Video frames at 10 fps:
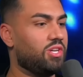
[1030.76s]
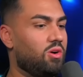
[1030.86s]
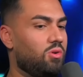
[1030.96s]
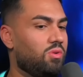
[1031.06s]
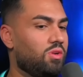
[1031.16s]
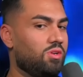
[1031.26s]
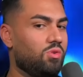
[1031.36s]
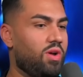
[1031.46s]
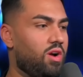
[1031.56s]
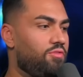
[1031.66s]
So mm.
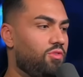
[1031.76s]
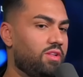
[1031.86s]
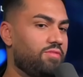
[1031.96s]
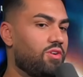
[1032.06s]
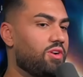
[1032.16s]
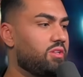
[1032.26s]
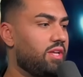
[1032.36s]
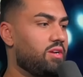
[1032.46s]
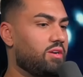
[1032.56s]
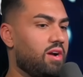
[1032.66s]
we are fully
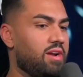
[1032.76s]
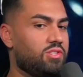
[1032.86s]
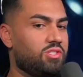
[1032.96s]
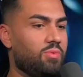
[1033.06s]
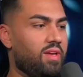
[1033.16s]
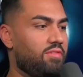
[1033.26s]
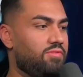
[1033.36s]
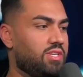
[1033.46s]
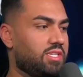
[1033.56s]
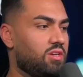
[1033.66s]
vertically integrated. So we
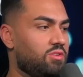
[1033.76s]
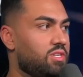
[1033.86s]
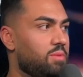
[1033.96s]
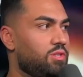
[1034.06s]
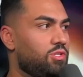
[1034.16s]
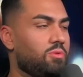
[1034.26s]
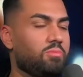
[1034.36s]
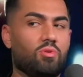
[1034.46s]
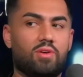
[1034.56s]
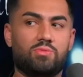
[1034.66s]
have six hundred W two
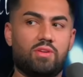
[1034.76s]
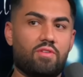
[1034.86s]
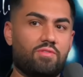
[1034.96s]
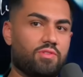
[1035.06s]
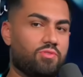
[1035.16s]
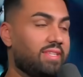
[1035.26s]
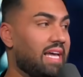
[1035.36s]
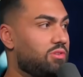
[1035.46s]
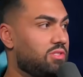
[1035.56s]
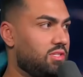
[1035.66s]
employees. We have over three
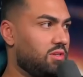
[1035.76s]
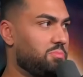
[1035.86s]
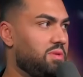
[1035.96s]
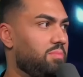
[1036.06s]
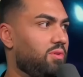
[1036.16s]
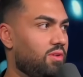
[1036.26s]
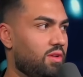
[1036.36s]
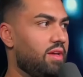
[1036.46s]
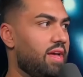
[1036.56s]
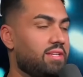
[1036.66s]
thousand salespeople
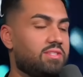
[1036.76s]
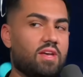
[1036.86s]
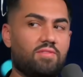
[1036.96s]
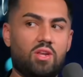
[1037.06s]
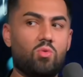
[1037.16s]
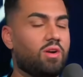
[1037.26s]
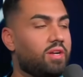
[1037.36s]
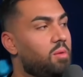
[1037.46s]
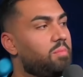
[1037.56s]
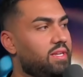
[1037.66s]
and seventy-one
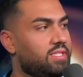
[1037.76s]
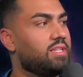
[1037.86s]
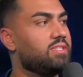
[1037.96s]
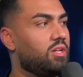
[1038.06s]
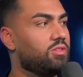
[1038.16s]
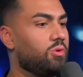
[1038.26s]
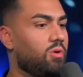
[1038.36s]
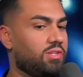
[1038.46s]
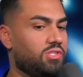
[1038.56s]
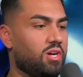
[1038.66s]
companies that sell
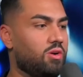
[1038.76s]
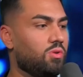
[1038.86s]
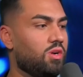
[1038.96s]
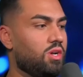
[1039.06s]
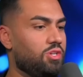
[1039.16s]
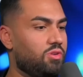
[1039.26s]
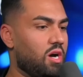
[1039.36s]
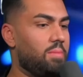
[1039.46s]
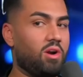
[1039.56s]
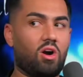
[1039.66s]
through us. So mm. you
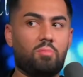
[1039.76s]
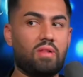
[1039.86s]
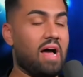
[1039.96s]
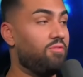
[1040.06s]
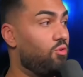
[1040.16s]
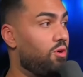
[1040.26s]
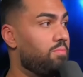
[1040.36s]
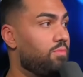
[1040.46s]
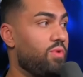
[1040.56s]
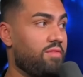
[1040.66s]
come into our
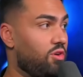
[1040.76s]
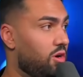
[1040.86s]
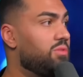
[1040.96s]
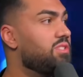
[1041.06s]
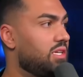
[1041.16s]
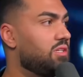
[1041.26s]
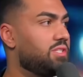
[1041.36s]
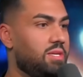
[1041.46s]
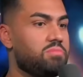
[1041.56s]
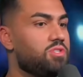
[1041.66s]
platform. We have our own sales
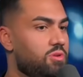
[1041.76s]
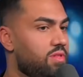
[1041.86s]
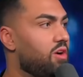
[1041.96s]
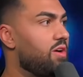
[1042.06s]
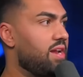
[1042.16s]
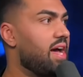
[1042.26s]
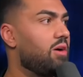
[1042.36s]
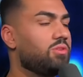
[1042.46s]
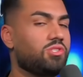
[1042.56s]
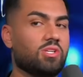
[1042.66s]
teams too that are
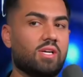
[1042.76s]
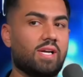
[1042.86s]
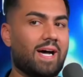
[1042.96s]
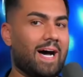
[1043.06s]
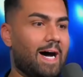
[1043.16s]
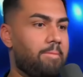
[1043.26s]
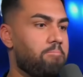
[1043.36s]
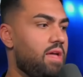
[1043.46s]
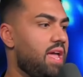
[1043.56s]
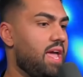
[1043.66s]
in-house. Mm-hmm.
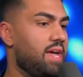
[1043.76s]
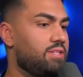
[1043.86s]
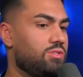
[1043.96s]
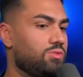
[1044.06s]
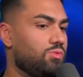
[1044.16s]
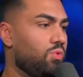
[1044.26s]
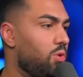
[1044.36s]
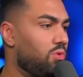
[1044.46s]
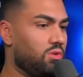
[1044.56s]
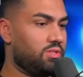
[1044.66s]
Um, and we
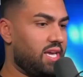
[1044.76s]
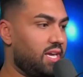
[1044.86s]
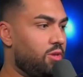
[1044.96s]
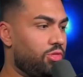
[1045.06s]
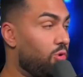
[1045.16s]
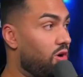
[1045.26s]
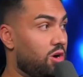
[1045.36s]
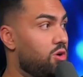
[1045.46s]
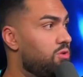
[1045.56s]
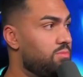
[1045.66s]
will take you through
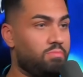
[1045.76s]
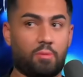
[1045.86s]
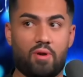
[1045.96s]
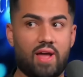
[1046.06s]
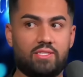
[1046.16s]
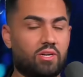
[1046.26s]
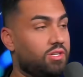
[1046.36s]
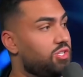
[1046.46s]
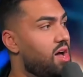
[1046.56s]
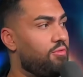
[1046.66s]
our own
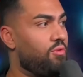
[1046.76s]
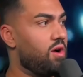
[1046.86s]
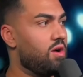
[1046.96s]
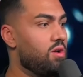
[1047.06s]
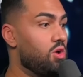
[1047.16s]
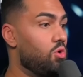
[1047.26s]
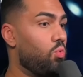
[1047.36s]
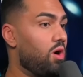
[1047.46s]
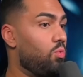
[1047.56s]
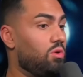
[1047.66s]
proprietary software mm-hmm.
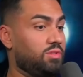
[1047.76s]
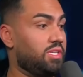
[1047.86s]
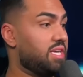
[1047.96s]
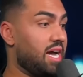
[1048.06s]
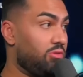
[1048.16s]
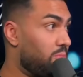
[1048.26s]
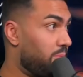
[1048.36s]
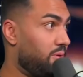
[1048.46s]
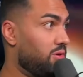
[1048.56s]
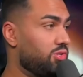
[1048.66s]
where we'll design you a
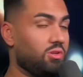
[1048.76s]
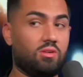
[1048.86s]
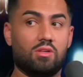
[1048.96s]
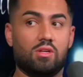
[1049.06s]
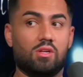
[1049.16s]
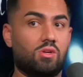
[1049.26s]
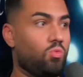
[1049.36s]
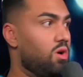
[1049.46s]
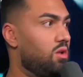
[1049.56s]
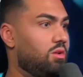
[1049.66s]
proposal.
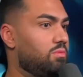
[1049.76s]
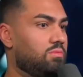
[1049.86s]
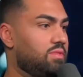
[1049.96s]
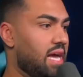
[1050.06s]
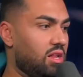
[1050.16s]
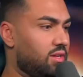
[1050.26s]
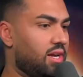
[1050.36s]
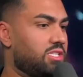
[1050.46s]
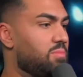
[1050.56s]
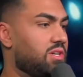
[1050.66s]
We'll tell a
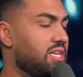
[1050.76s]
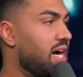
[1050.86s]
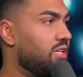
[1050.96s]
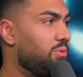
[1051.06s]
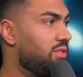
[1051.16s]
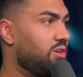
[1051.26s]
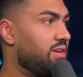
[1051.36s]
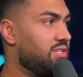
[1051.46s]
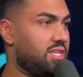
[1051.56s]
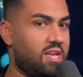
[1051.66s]
customer exactly what they're
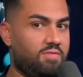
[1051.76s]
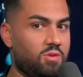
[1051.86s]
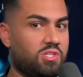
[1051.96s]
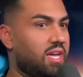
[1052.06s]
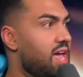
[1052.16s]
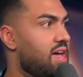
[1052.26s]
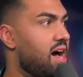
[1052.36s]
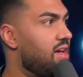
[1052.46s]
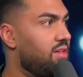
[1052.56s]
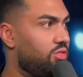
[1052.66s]
going to save using A
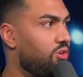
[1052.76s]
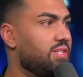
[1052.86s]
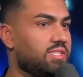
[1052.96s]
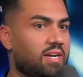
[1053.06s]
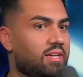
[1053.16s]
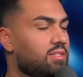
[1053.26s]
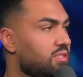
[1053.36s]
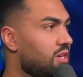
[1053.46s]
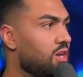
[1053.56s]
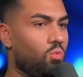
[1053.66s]
I in thirty
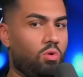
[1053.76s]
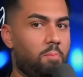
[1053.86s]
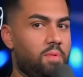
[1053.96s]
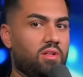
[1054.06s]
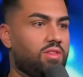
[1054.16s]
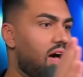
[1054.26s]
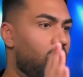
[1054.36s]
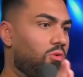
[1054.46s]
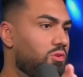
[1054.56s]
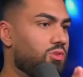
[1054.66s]
seconds. Mm-hmm. We'll build that
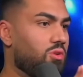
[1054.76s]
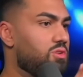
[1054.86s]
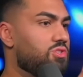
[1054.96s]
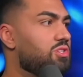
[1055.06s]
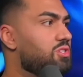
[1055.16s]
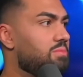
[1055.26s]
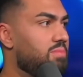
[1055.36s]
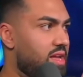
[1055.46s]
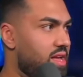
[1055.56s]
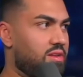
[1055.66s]
whole solar
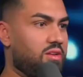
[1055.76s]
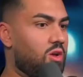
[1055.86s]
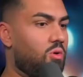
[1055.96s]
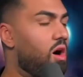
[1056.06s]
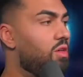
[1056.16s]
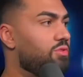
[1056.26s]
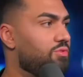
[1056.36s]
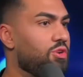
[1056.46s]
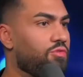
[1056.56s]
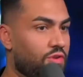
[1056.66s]
system and, you know, on the
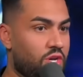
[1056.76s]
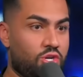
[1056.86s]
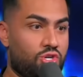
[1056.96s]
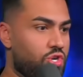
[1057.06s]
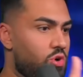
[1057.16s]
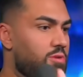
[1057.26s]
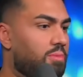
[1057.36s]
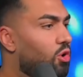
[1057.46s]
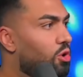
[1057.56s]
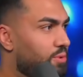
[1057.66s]
roof, mm-hmm. show them
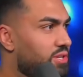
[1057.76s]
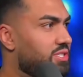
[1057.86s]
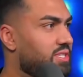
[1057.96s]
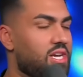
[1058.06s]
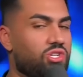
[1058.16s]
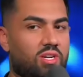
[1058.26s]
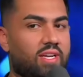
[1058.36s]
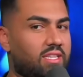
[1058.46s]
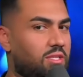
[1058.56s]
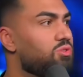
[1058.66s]
a whole presentation and
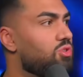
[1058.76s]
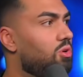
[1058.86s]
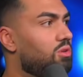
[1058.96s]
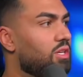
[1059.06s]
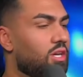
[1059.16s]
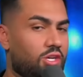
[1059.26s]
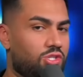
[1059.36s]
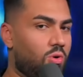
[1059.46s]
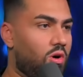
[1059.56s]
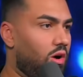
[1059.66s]
get them sold.
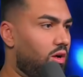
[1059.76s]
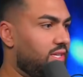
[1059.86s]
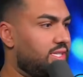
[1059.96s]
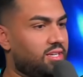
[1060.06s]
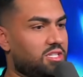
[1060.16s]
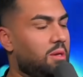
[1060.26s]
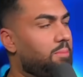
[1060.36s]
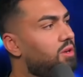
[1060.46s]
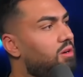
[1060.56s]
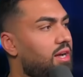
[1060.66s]
So all these
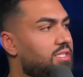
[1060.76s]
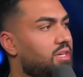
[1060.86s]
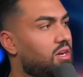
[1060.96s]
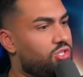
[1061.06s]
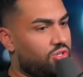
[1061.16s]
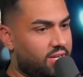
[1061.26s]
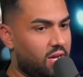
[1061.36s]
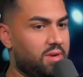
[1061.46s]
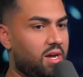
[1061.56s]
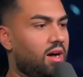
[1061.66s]
salespeople across the country
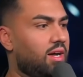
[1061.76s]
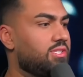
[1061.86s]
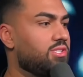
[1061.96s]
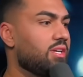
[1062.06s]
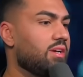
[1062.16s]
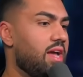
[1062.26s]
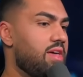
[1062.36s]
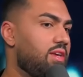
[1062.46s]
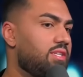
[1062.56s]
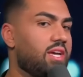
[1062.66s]
come to us mm-hmm.
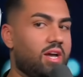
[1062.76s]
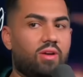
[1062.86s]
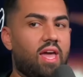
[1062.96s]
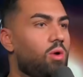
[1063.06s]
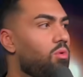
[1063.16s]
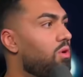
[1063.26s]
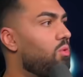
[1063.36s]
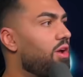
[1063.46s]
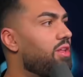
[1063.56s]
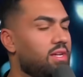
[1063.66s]
and they say, okay, well, we
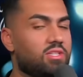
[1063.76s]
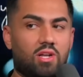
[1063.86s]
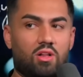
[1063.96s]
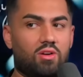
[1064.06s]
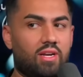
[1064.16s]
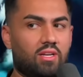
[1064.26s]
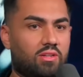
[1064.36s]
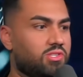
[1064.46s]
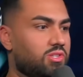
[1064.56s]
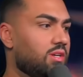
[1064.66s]
want you to install our
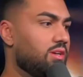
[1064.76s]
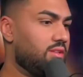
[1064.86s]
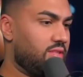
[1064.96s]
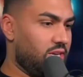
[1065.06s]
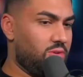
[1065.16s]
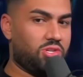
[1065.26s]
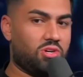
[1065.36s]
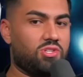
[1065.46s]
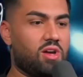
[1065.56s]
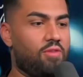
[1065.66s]
deals. Mm-hmm. They use
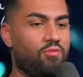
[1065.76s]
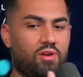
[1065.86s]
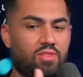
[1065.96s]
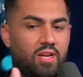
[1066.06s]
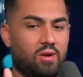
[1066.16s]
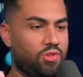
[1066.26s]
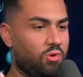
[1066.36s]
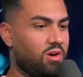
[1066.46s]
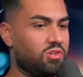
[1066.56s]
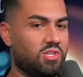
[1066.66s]
our software. They go
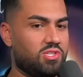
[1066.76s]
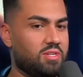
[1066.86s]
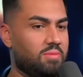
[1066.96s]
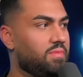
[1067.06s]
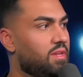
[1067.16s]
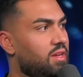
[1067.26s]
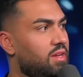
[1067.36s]
through our system.